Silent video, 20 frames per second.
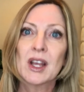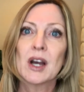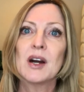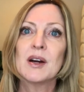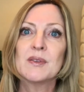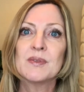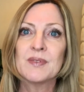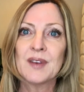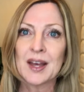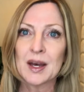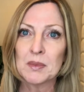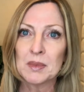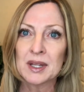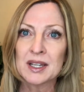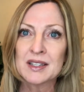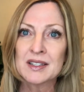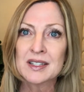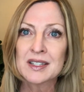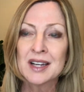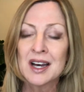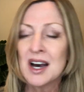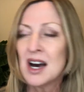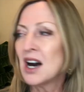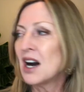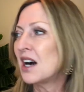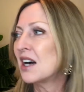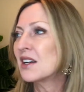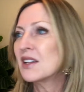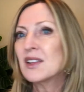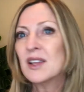Our families,
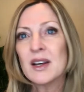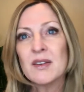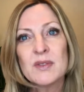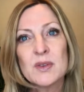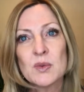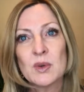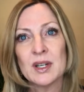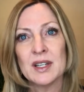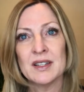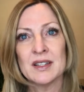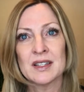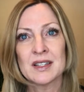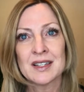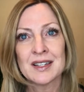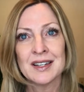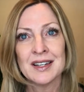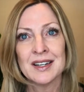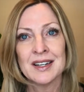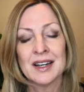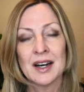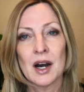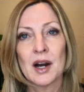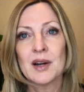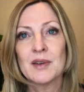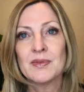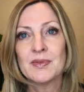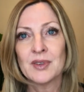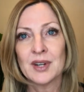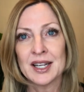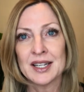our loved ones, our
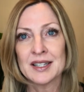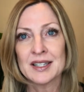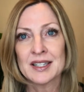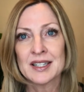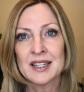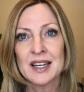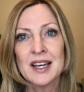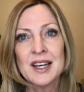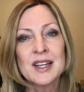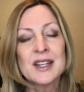friends.